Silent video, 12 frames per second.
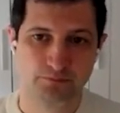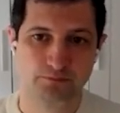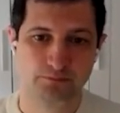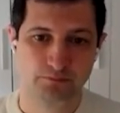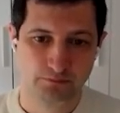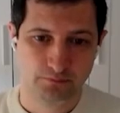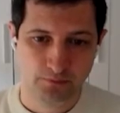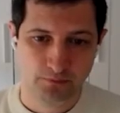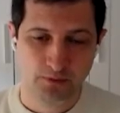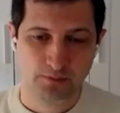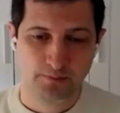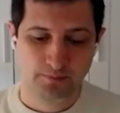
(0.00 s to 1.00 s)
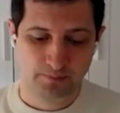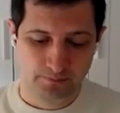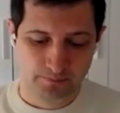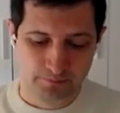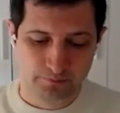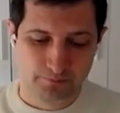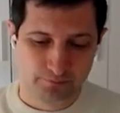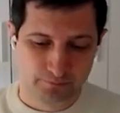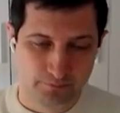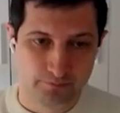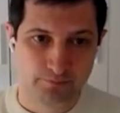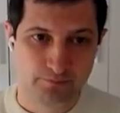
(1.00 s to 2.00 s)

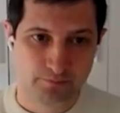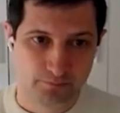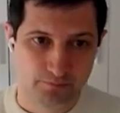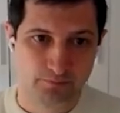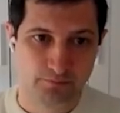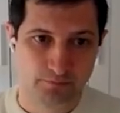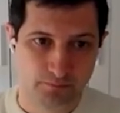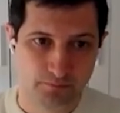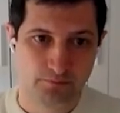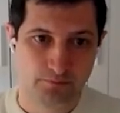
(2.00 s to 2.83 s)
[no speech]